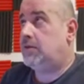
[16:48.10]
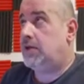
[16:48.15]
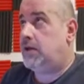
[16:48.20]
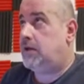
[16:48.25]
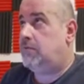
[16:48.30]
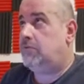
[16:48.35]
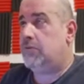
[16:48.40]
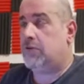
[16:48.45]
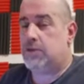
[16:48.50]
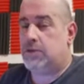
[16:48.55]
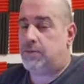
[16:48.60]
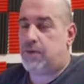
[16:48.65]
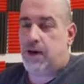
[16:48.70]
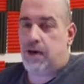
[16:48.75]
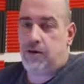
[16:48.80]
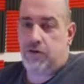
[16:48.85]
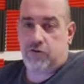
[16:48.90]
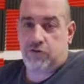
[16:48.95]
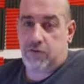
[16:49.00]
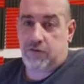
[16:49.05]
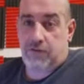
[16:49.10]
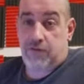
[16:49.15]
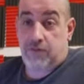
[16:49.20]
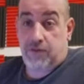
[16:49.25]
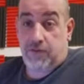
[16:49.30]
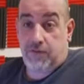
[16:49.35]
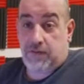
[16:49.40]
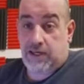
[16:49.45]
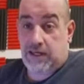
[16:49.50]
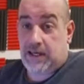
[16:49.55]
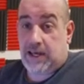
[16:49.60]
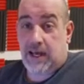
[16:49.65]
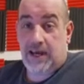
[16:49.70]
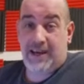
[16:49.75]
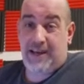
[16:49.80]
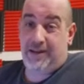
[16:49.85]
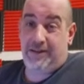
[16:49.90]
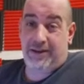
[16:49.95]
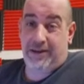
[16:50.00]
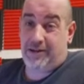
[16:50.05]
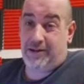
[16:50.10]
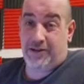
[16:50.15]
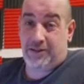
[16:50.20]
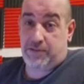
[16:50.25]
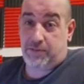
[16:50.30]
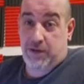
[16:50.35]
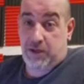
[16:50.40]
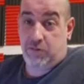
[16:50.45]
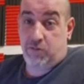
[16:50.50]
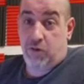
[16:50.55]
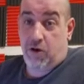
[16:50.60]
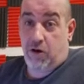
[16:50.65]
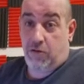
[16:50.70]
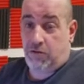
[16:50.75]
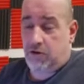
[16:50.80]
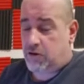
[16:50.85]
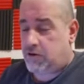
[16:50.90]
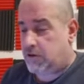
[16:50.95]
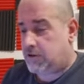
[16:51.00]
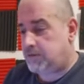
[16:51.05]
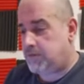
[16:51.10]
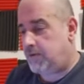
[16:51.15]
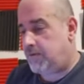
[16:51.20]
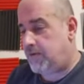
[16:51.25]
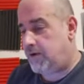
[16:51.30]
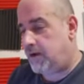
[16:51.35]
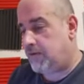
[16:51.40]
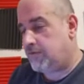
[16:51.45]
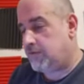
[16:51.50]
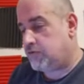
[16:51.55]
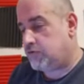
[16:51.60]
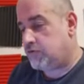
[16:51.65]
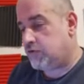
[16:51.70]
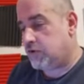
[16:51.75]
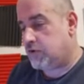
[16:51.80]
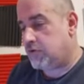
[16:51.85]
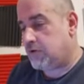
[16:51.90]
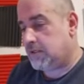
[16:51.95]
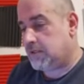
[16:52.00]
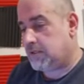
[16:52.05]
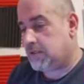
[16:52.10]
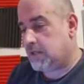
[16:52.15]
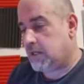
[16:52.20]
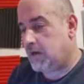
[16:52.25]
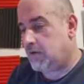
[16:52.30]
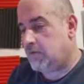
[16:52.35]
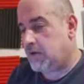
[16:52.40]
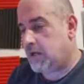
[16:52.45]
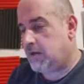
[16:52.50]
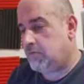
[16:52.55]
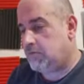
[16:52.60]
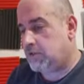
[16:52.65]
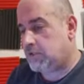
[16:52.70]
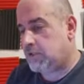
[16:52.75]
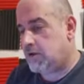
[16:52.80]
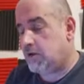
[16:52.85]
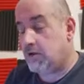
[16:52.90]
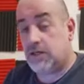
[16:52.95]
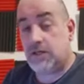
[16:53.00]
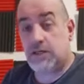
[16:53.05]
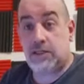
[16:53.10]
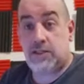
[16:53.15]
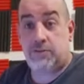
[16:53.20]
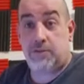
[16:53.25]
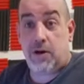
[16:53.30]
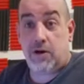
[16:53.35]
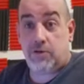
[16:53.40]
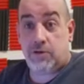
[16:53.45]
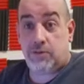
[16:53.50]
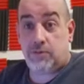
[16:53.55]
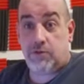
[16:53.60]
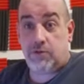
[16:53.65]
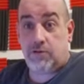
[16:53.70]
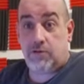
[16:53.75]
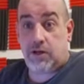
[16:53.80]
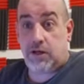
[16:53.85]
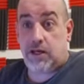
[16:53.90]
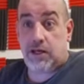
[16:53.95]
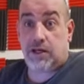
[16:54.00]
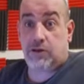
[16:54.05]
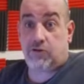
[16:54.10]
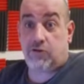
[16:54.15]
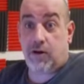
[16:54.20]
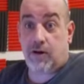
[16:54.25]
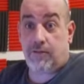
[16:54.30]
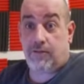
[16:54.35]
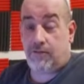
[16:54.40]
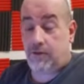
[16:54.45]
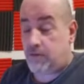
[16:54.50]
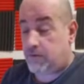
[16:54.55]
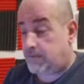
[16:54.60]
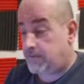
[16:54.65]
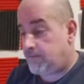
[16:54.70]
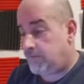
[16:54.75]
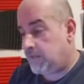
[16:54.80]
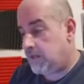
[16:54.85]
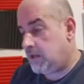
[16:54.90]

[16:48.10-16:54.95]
it was about 150k. It only cost me, the white one cost me 500 quid, so it was kind of disposable, and I had great fun.